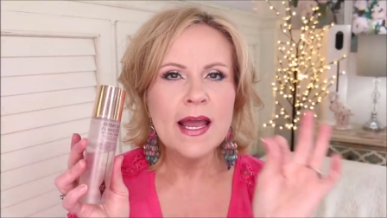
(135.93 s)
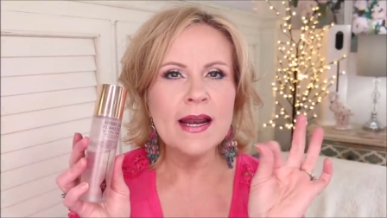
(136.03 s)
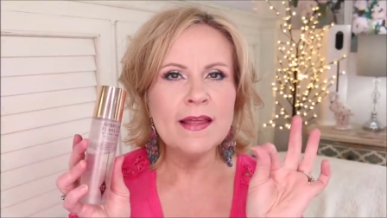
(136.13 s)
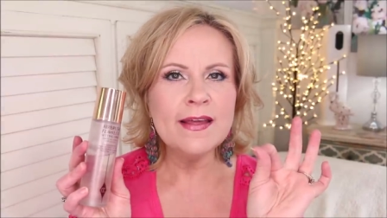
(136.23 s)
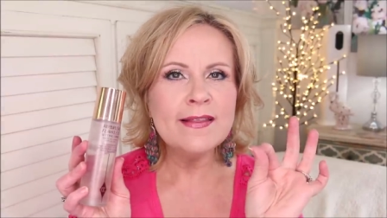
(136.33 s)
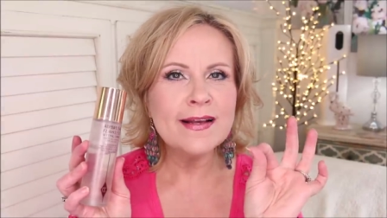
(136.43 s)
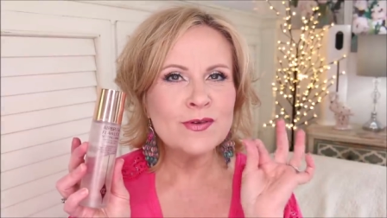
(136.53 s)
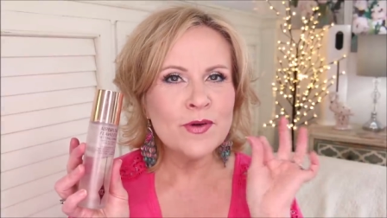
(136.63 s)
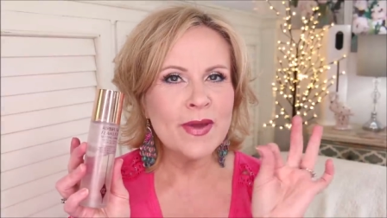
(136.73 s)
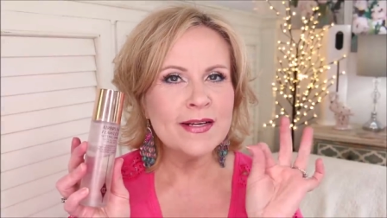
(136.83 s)
And I think that's
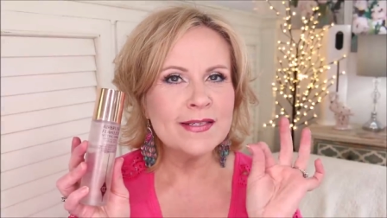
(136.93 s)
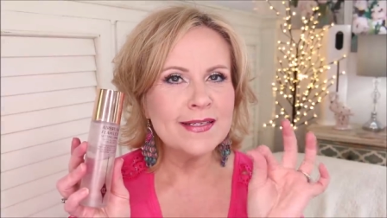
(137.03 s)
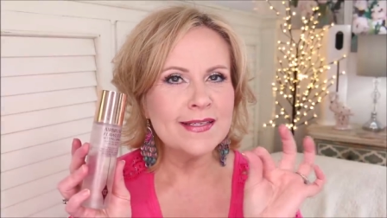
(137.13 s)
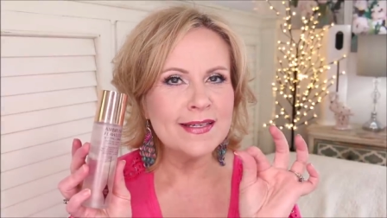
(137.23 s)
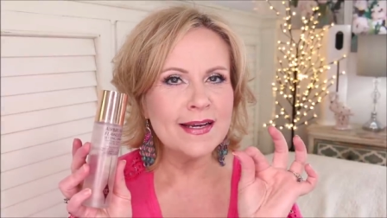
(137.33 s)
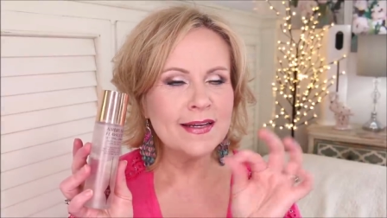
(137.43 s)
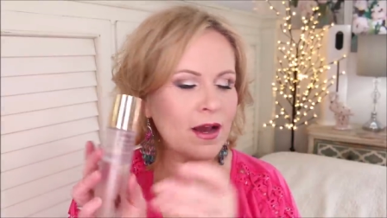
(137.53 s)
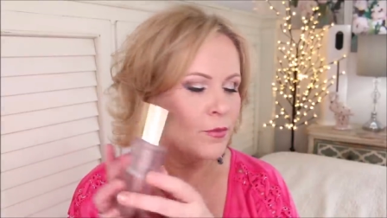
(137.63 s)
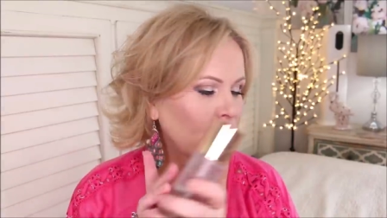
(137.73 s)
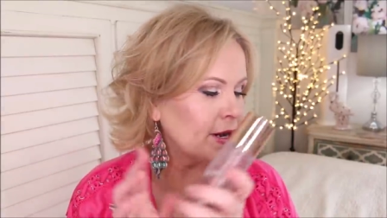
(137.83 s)
what makes it a
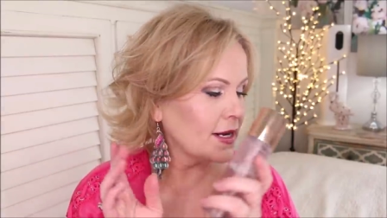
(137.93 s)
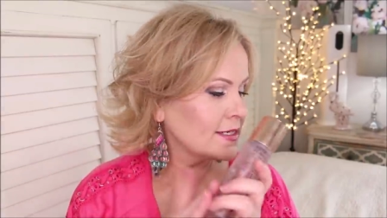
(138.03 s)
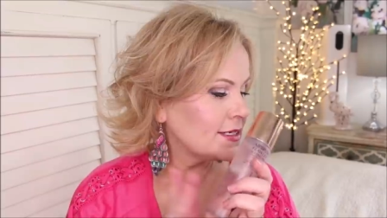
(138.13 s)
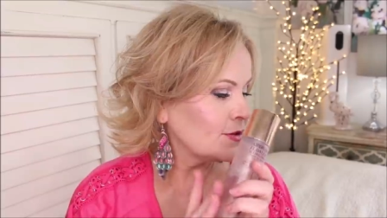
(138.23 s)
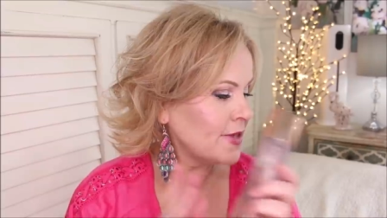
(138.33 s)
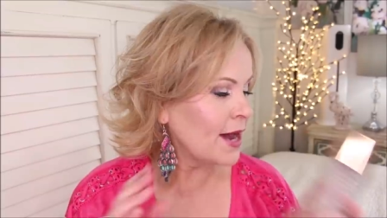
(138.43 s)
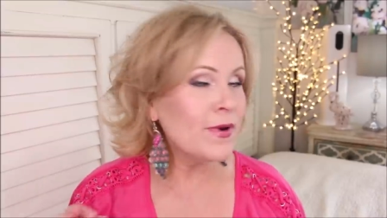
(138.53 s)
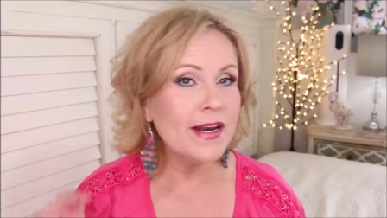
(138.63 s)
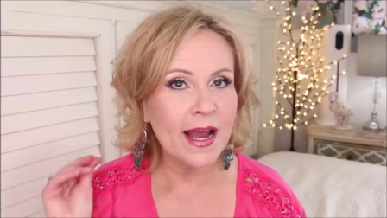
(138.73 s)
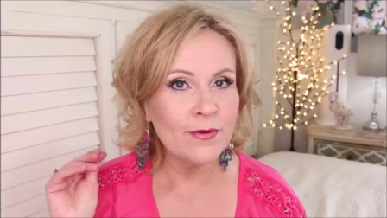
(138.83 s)
standout product. So that
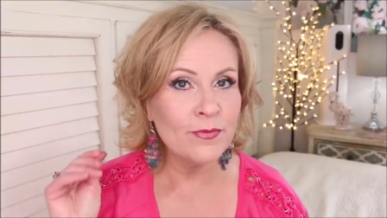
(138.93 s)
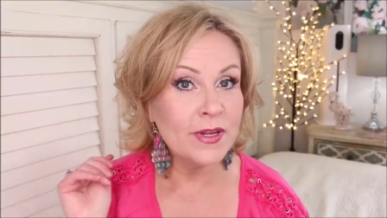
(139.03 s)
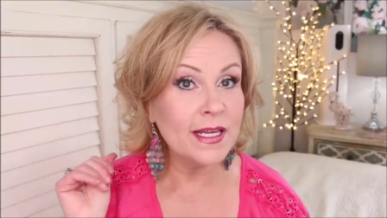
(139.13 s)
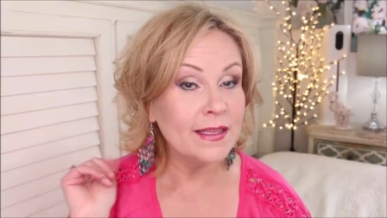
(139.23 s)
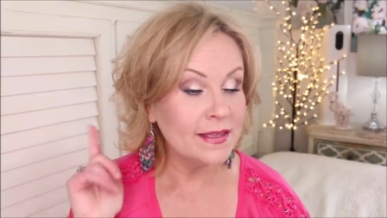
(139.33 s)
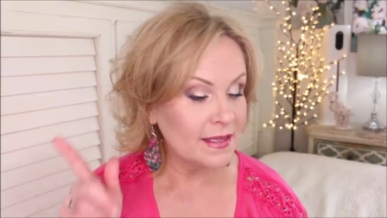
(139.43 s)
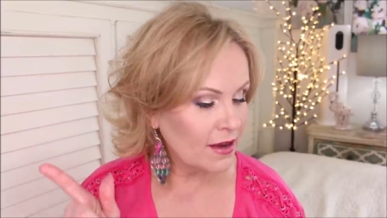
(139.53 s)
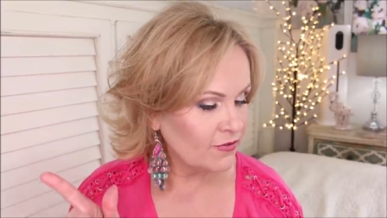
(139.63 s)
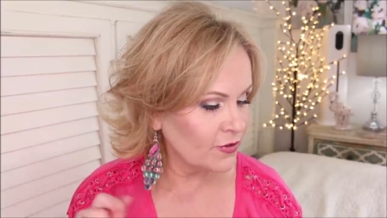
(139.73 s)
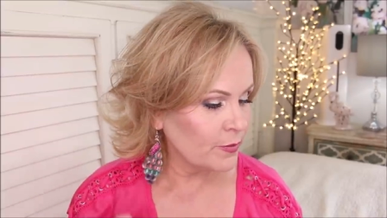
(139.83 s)
one I really
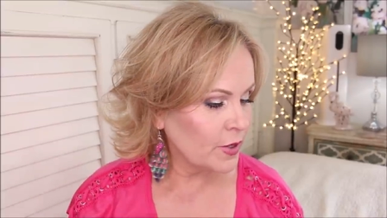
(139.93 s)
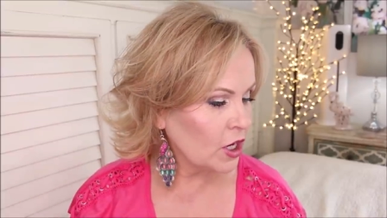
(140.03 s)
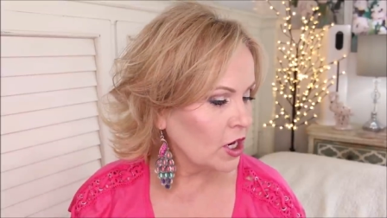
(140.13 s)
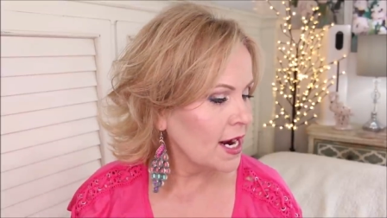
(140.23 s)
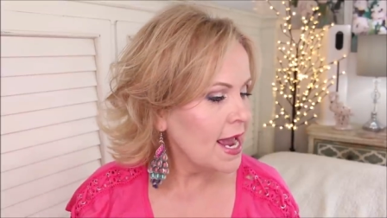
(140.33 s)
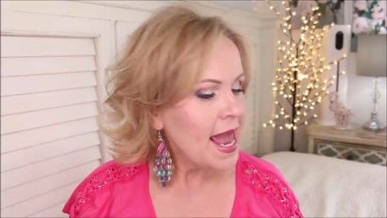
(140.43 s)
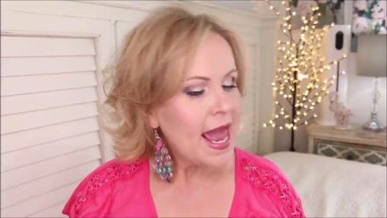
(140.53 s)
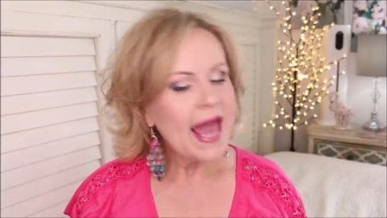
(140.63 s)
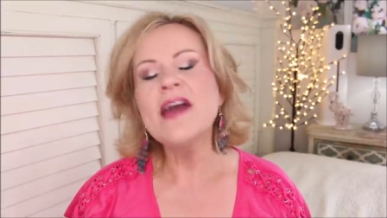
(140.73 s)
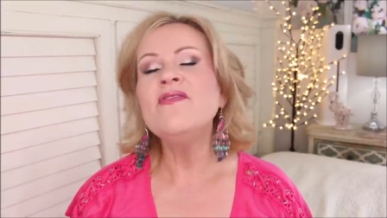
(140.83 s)
love from her.
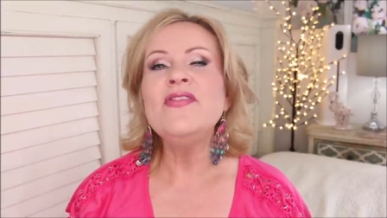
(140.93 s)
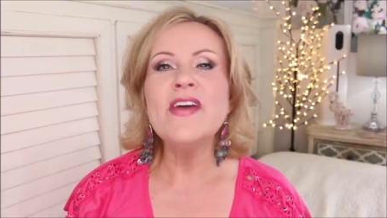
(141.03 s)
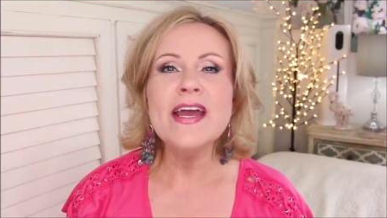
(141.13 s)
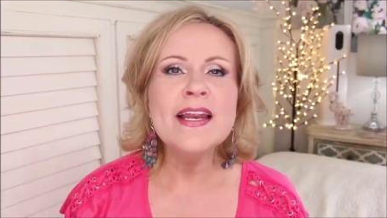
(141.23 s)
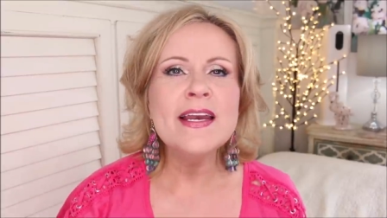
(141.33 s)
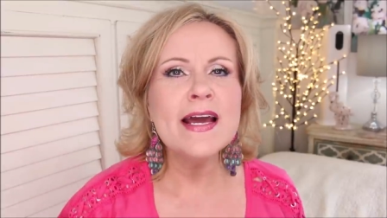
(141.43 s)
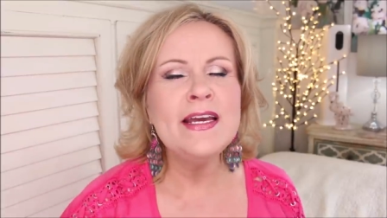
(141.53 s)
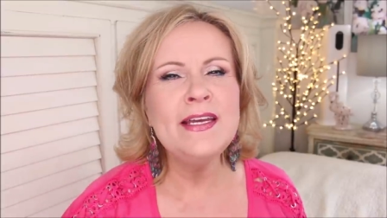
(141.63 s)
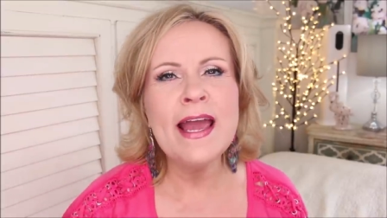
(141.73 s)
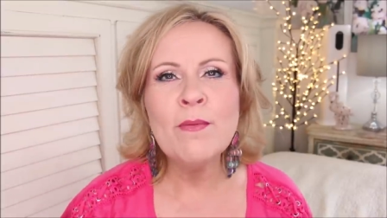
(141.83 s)
And then
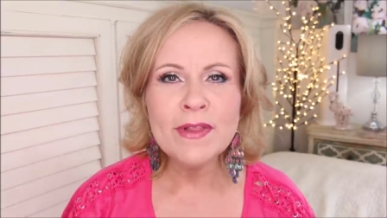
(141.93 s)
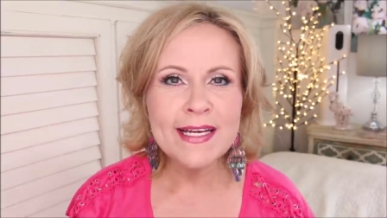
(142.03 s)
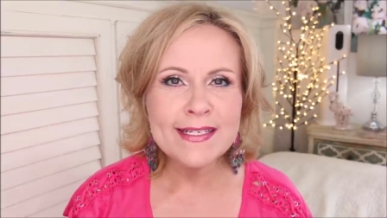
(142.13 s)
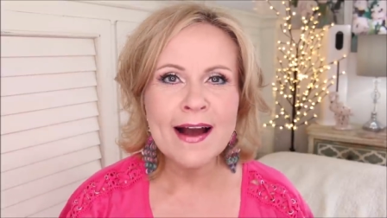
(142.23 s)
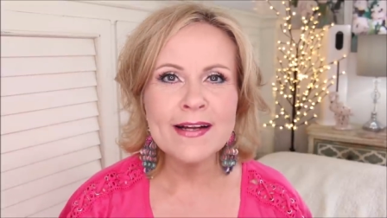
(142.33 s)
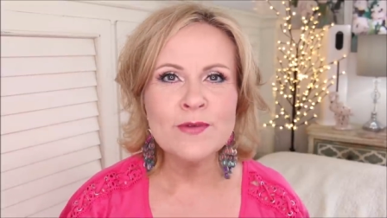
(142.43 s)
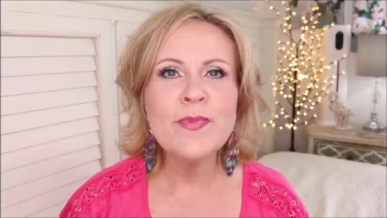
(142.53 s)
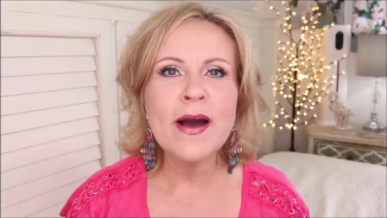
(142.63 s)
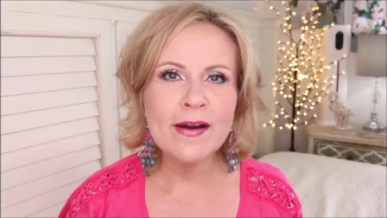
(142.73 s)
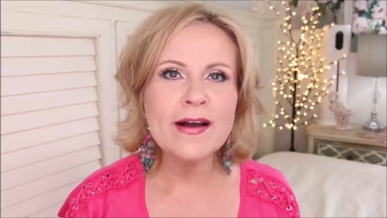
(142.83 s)
Emily talked
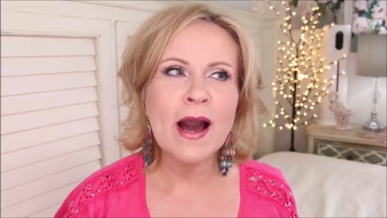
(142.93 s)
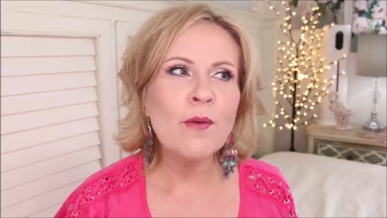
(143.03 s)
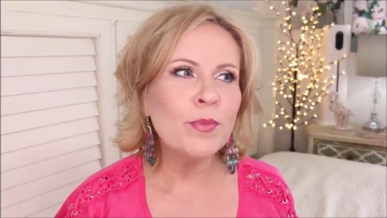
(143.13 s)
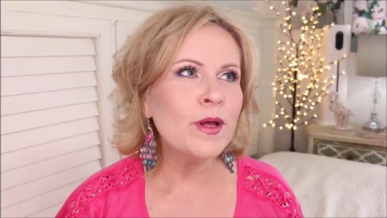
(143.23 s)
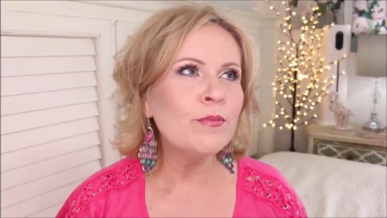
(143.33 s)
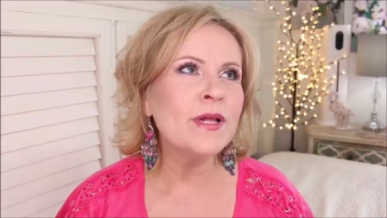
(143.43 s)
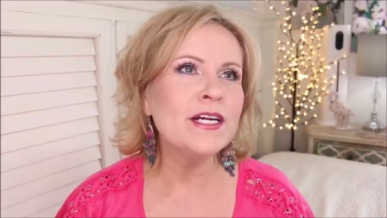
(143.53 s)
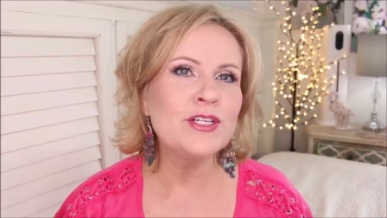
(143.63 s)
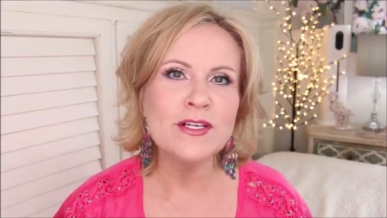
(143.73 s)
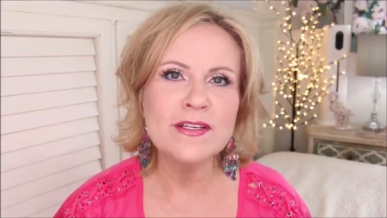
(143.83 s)
about a couple of
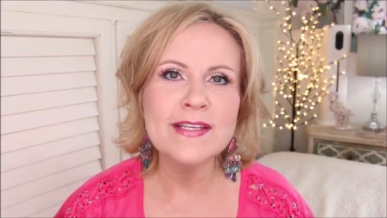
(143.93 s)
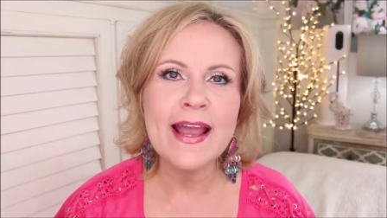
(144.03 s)
blushes.